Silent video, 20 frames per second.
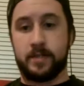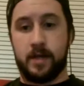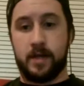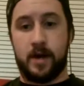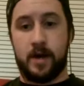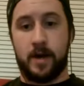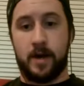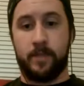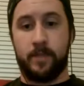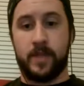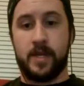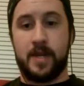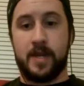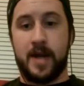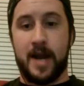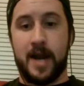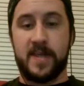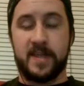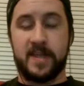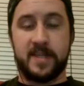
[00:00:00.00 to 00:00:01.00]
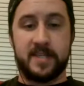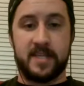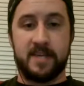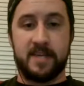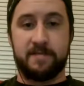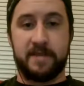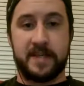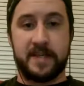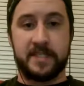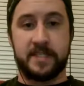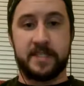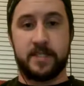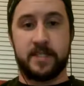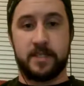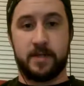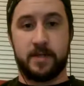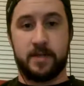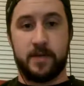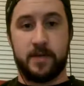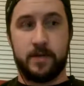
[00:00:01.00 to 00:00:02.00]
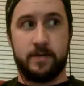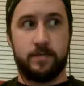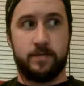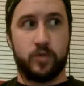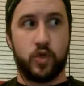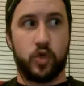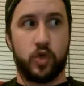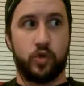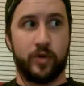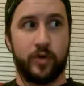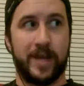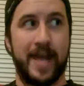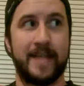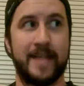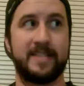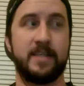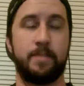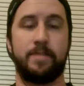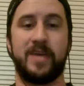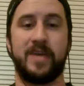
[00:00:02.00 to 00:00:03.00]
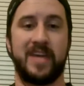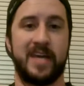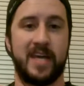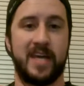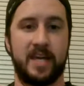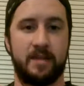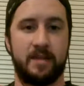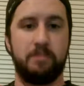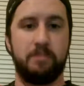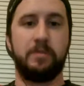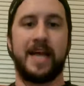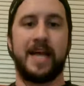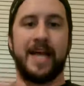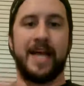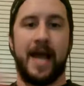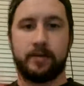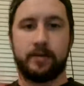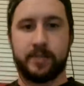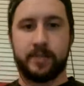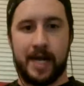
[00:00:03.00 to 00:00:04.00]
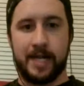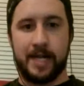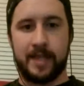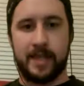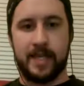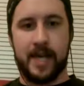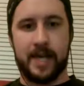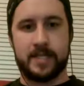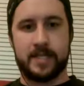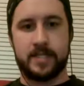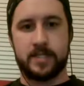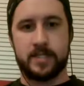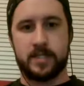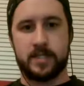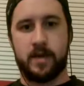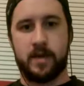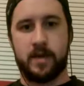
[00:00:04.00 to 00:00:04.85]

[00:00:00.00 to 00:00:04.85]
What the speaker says: I think the defense creates a big, like, outside the X's and O's